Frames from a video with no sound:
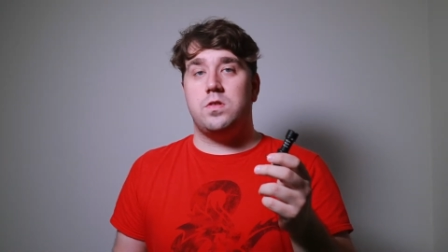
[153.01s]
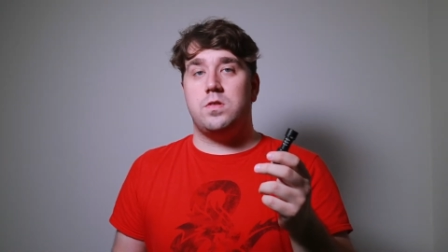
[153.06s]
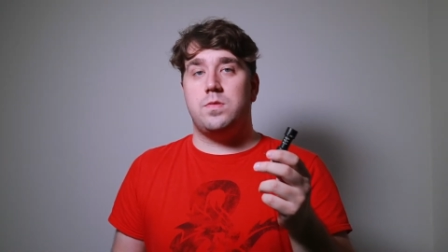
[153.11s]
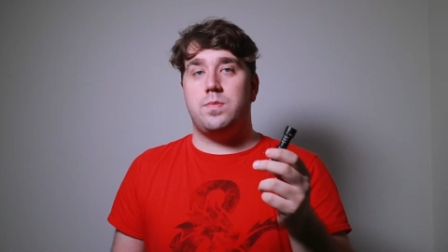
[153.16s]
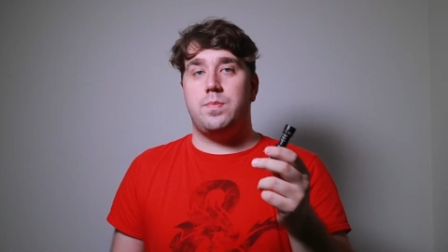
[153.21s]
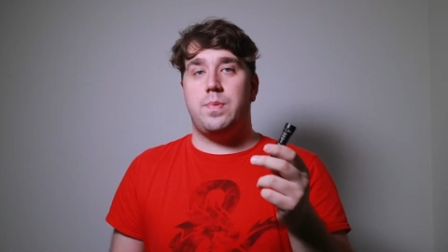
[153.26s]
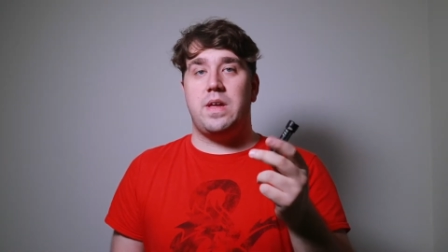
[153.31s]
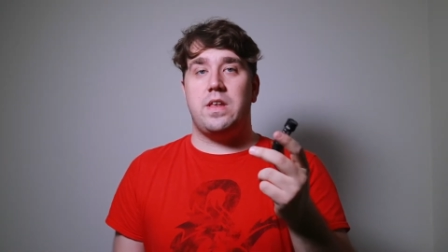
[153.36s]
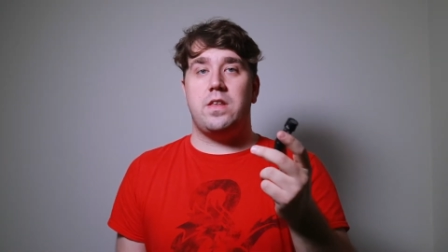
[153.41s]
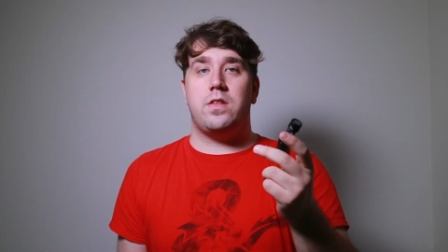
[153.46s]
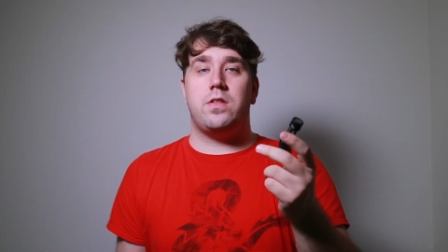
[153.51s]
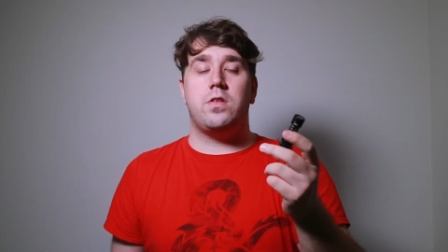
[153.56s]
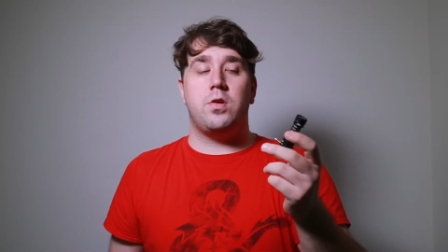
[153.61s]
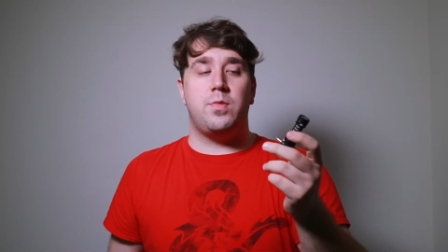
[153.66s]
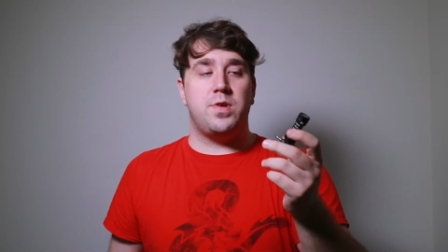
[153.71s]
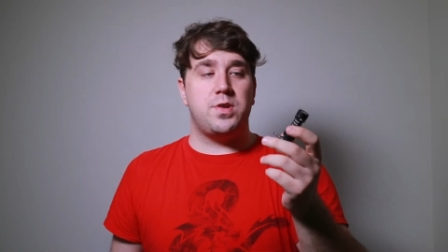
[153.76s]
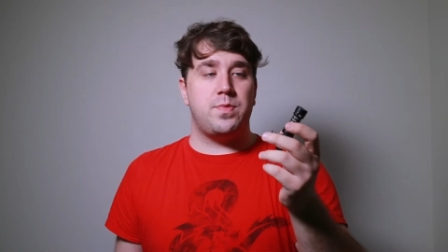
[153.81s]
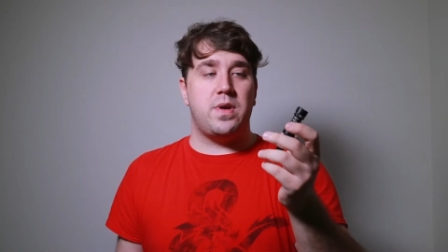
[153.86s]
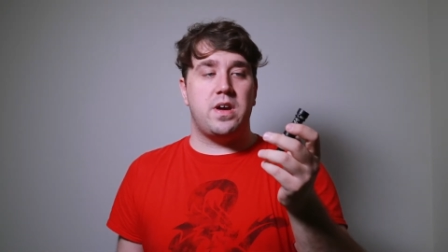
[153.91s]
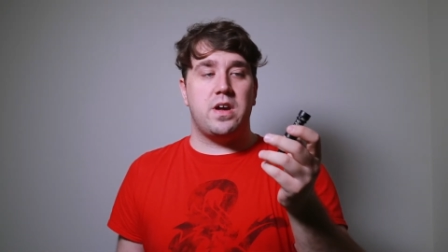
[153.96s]
spend
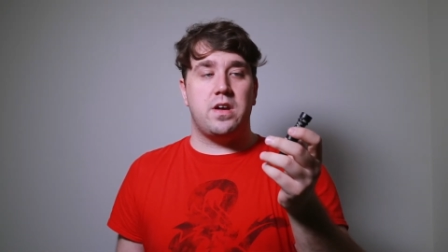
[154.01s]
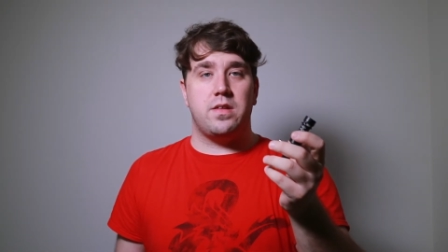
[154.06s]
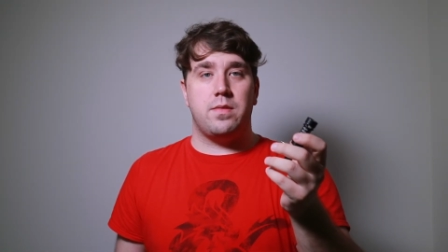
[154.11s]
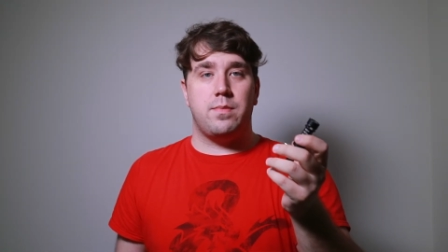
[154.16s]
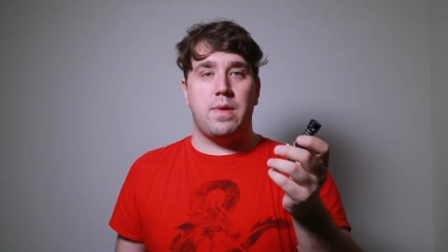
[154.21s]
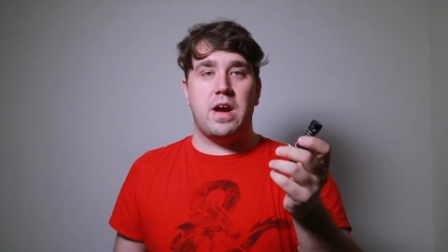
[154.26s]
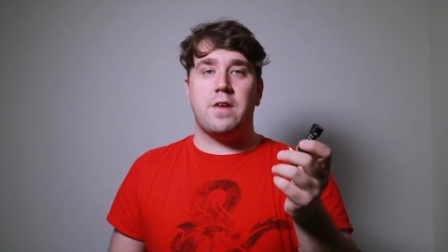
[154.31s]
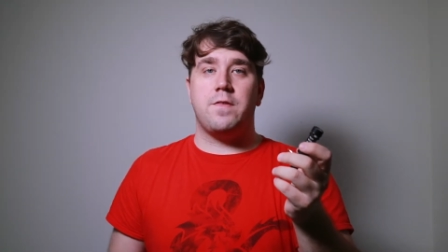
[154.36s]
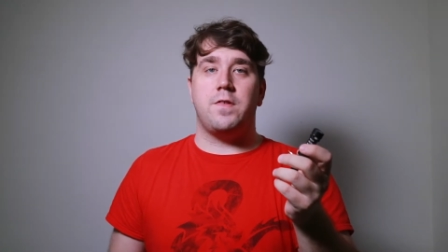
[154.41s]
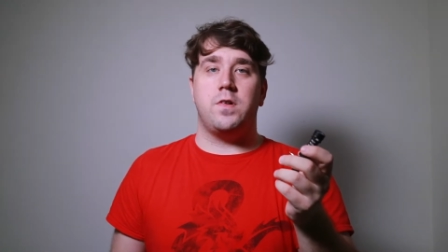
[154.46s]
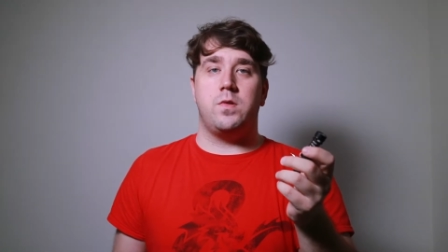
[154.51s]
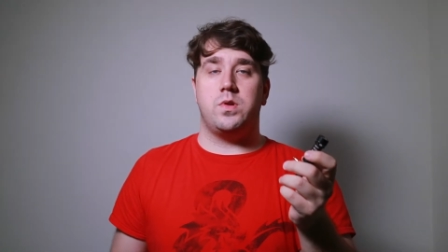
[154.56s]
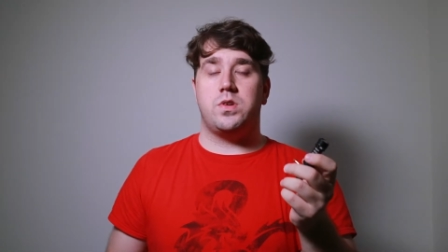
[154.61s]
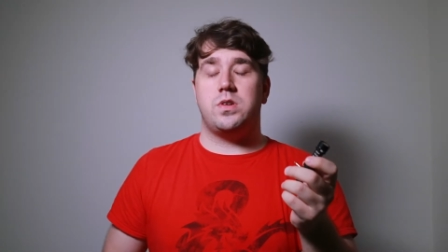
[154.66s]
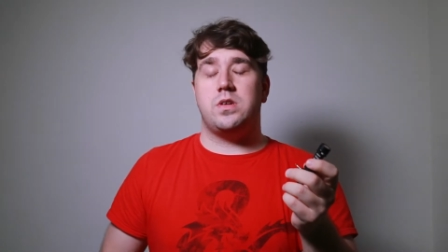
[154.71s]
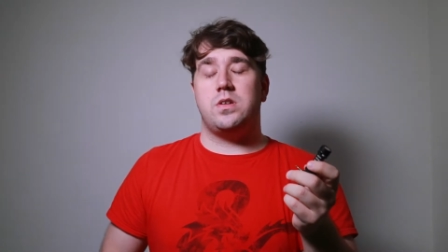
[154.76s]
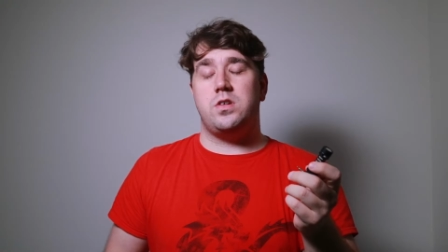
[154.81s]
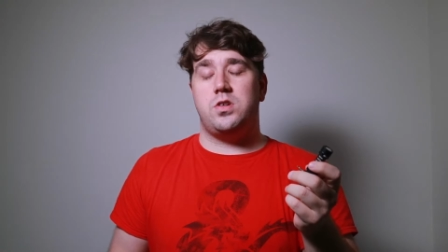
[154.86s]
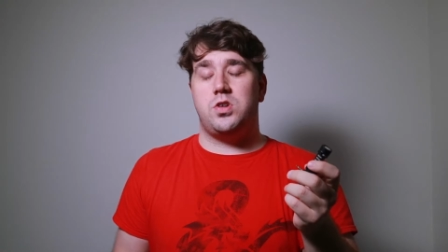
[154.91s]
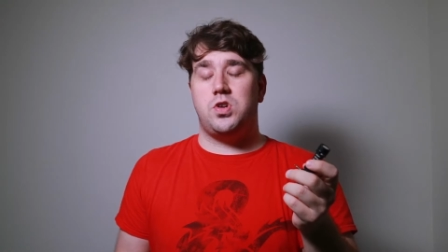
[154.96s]
so much money on a microphone,
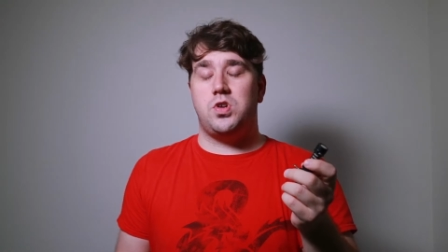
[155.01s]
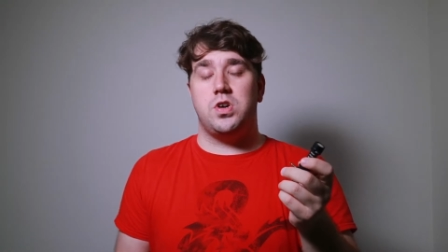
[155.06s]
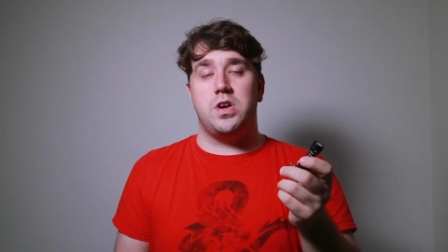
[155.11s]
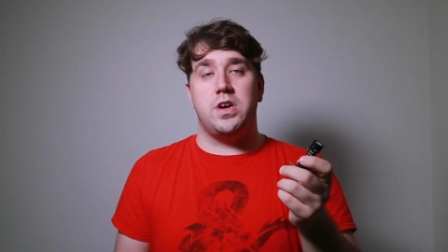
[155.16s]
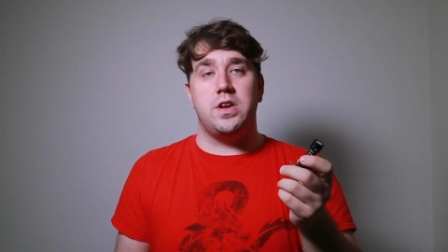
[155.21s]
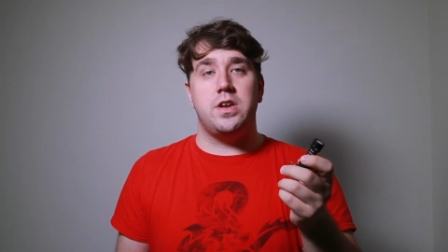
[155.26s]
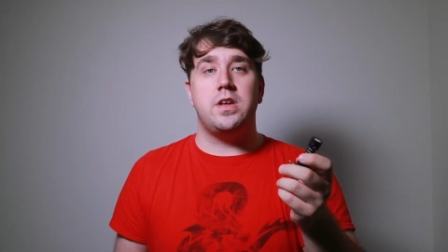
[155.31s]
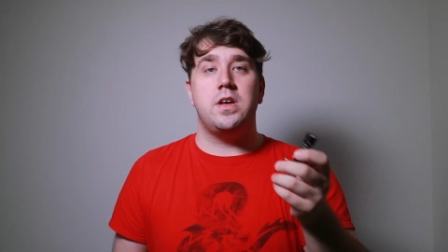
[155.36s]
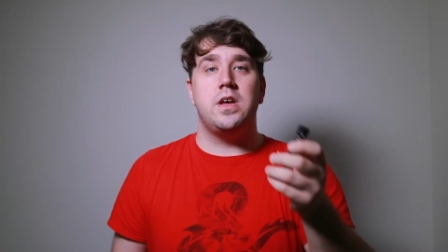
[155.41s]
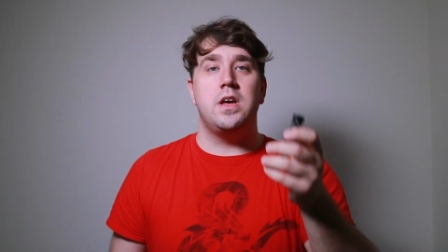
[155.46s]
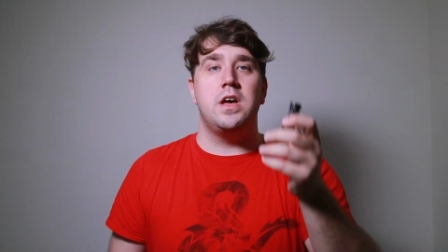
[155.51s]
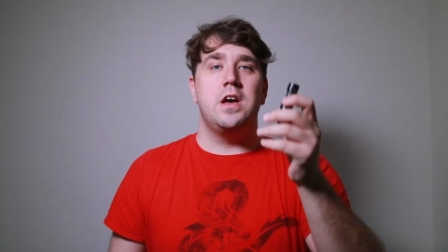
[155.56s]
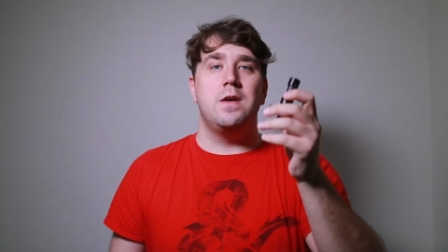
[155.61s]
which you should,